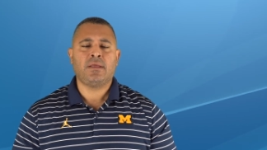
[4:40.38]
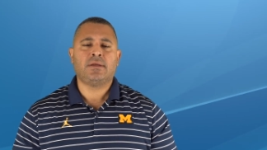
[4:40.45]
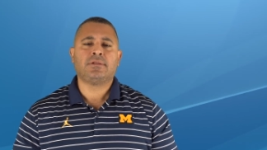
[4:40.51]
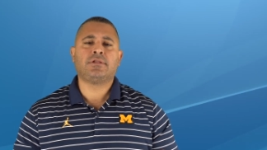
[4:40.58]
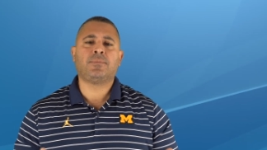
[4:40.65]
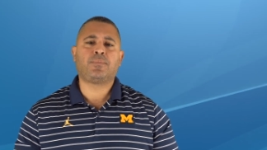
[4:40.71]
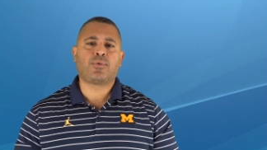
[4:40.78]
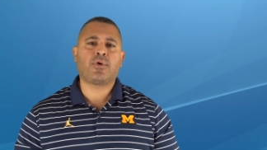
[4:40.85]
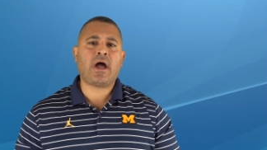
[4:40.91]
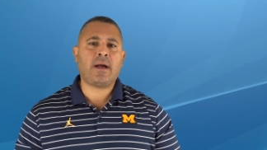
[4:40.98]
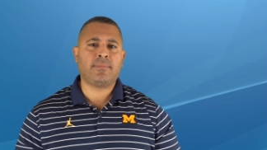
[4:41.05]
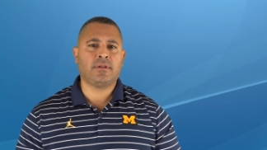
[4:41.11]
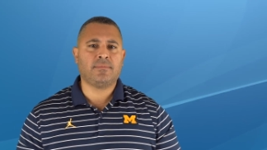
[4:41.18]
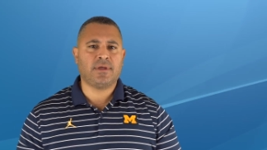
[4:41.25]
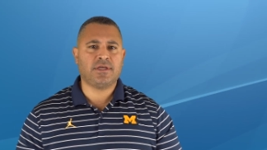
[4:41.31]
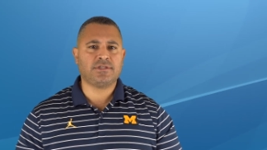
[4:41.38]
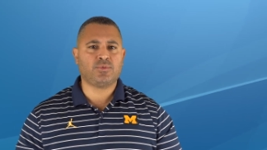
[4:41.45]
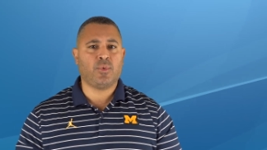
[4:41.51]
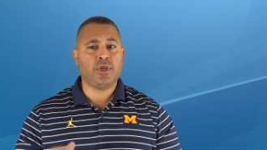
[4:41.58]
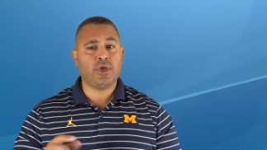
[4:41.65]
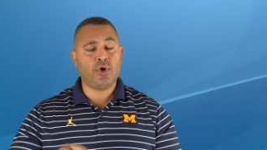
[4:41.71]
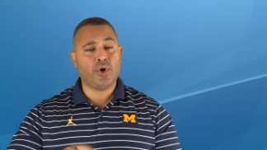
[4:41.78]
The problem is
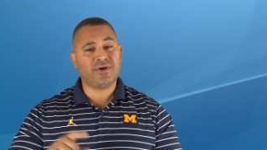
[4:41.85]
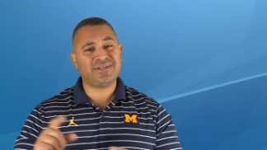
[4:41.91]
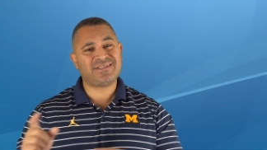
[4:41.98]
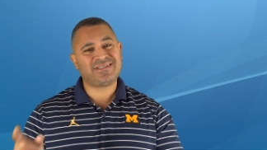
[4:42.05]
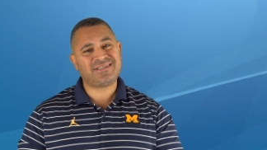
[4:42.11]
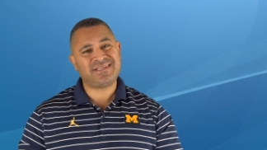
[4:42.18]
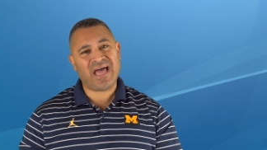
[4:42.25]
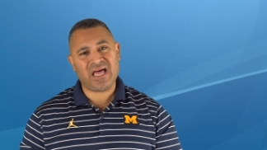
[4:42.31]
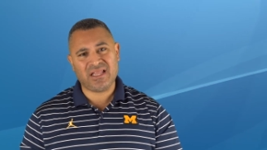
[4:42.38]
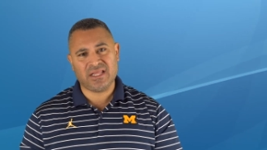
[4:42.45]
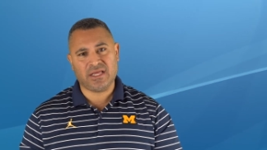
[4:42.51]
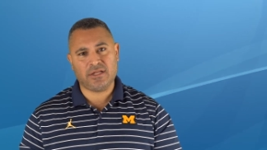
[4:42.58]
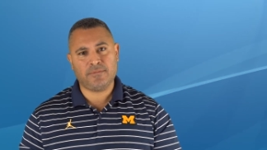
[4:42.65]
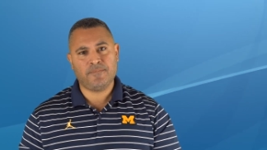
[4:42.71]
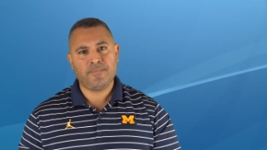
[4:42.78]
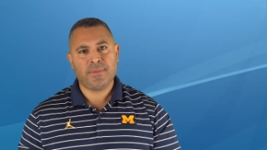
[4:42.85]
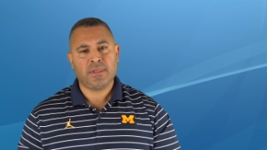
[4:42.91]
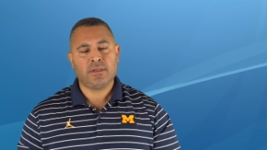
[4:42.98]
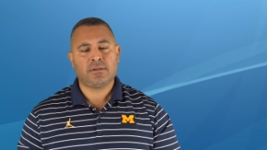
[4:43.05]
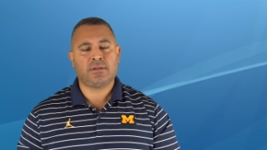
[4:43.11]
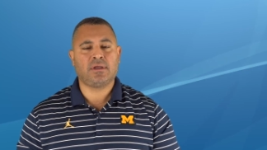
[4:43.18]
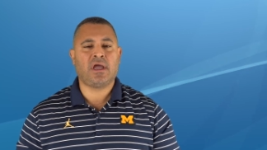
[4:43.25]
when you go to sell it,
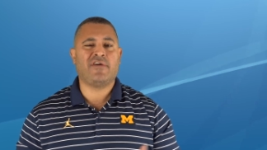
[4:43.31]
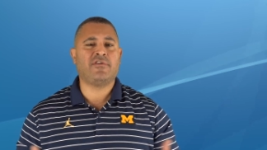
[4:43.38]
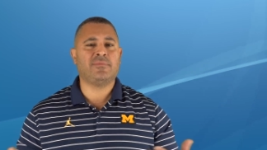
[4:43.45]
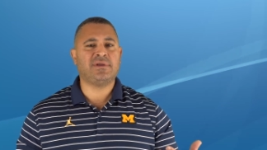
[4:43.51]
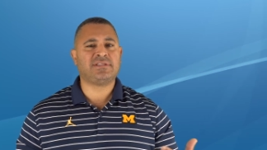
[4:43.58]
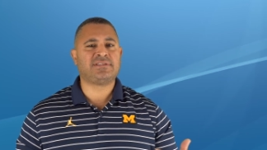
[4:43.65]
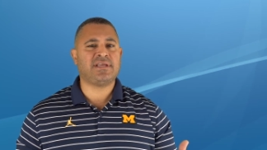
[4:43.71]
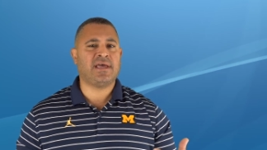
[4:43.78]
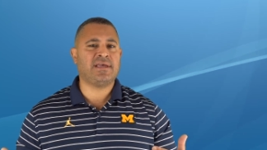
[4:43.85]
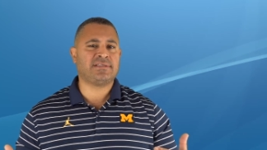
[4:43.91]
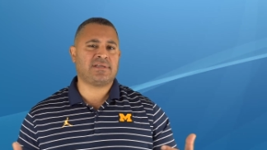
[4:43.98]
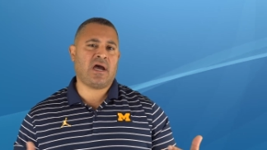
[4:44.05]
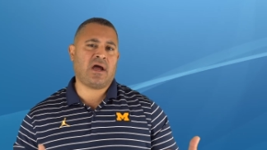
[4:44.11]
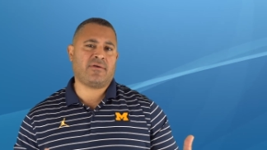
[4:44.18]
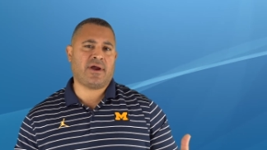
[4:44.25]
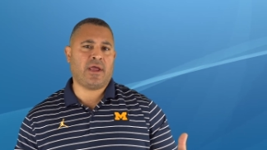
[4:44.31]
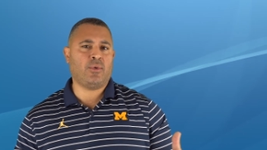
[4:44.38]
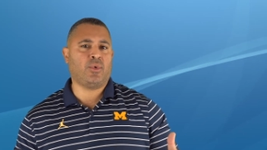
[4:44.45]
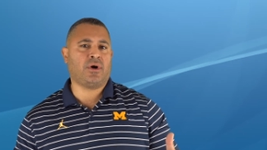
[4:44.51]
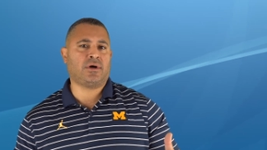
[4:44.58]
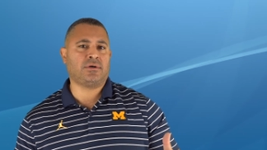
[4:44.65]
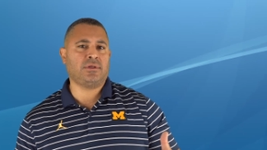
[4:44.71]
the government says, all right,
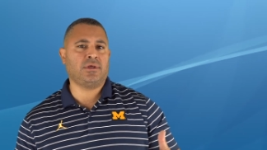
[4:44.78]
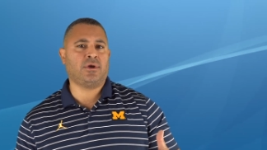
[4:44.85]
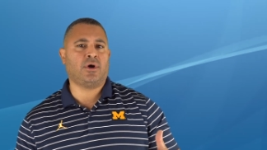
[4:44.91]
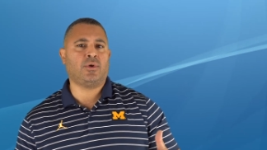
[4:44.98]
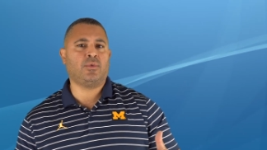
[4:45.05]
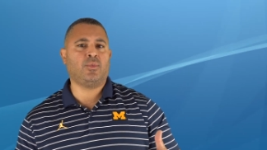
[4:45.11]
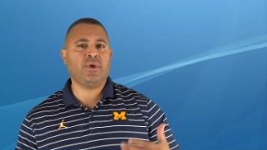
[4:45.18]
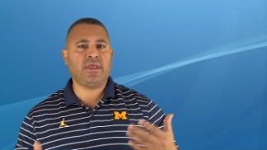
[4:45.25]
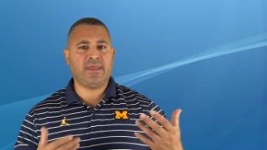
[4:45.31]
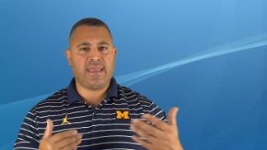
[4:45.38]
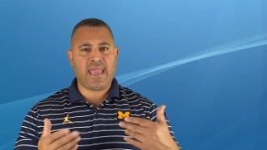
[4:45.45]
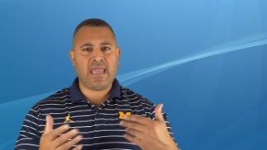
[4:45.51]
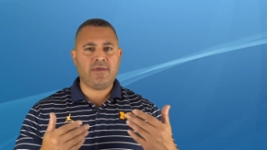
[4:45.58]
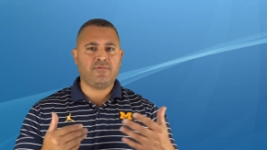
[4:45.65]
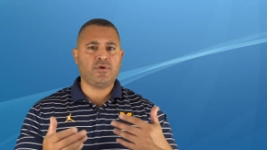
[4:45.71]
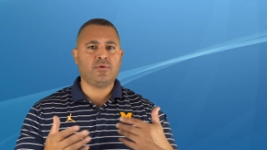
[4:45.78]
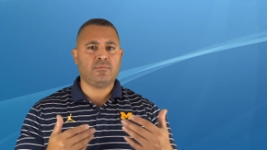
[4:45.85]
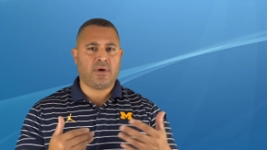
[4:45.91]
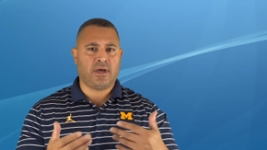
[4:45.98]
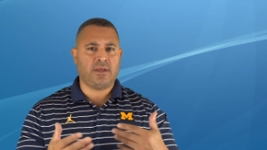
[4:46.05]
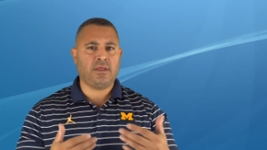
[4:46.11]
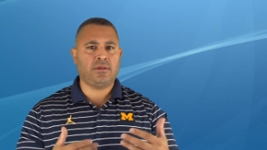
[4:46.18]
well, we gave you
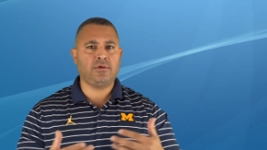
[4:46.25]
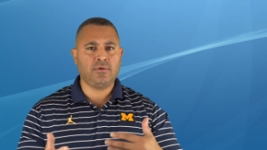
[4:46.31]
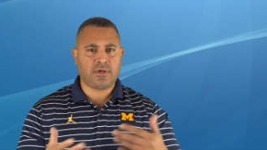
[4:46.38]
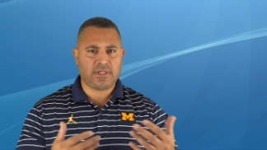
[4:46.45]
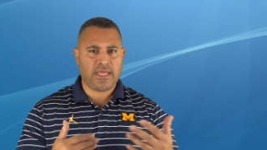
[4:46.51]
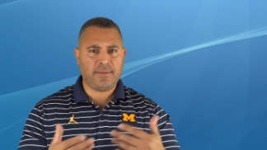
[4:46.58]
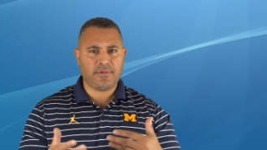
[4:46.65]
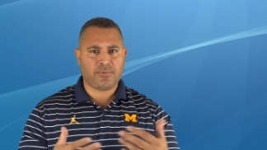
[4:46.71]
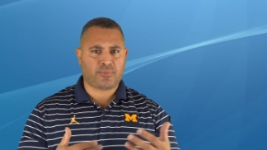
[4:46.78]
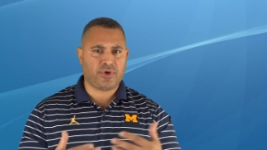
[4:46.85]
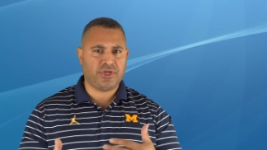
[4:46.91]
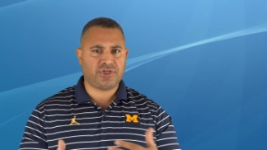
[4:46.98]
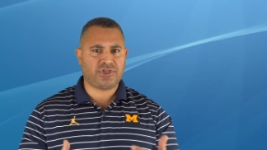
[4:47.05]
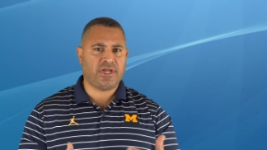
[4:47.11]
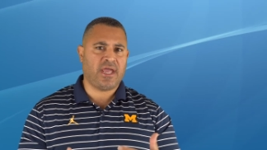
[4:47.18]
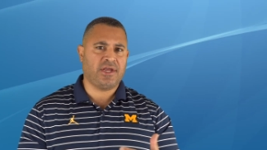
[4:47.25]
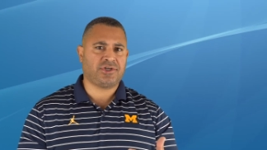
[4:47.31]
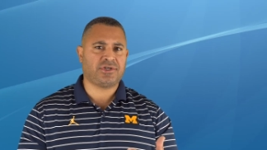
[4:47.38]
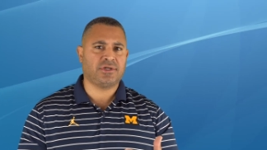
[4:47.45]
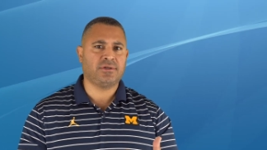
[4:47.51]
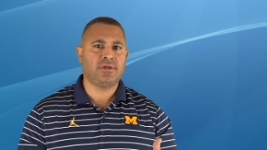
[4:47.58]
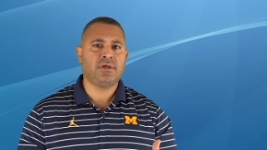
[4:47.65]
money, you claimed
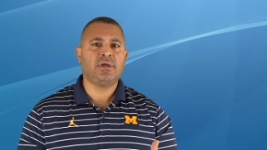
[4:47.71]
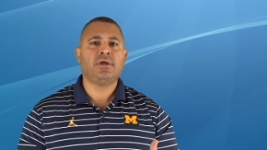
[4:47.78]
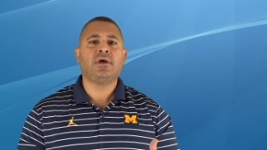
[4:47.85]
depreciation,